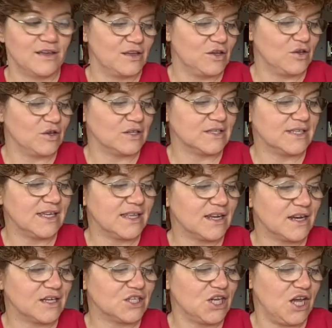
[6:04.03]
You can see that
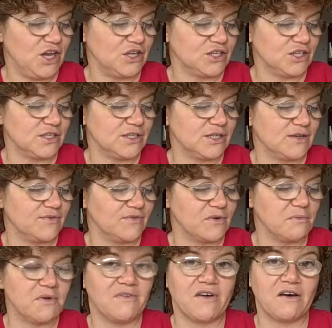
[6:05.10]
it changes
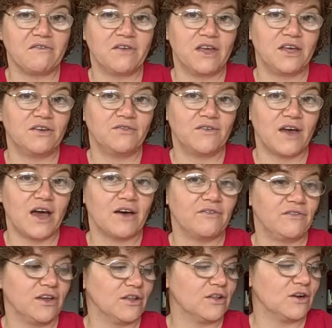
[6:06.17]
from
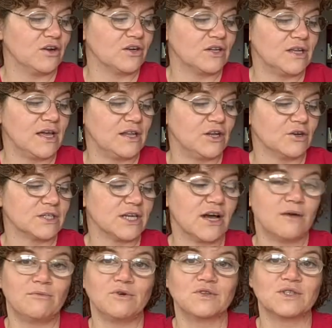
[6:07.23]
alveolar and your
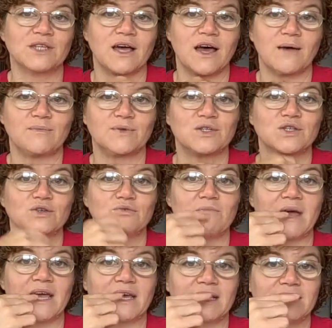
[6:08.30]
tongue moves up to
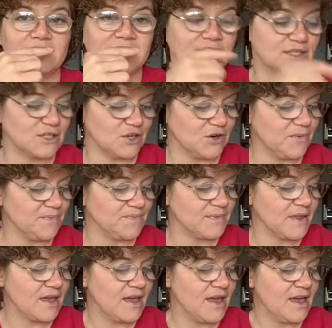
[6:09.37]
make it a dental.
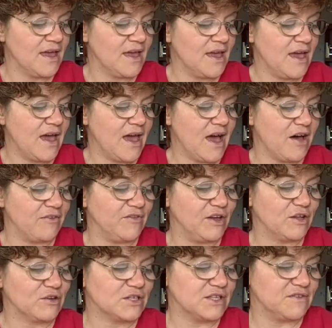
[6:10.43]

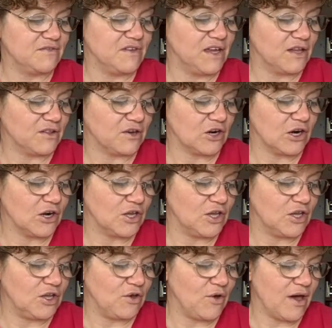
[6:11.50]
Alveolar to velar,
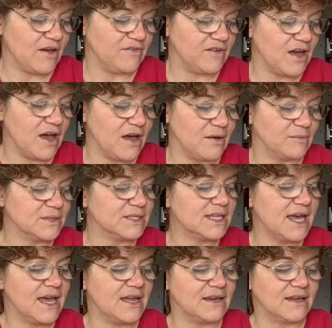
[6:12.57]
you have
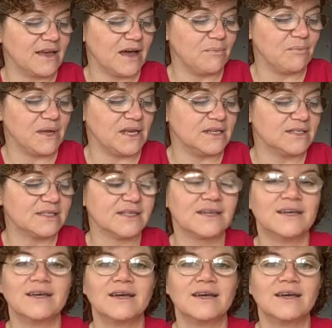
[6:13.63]
10 guppies.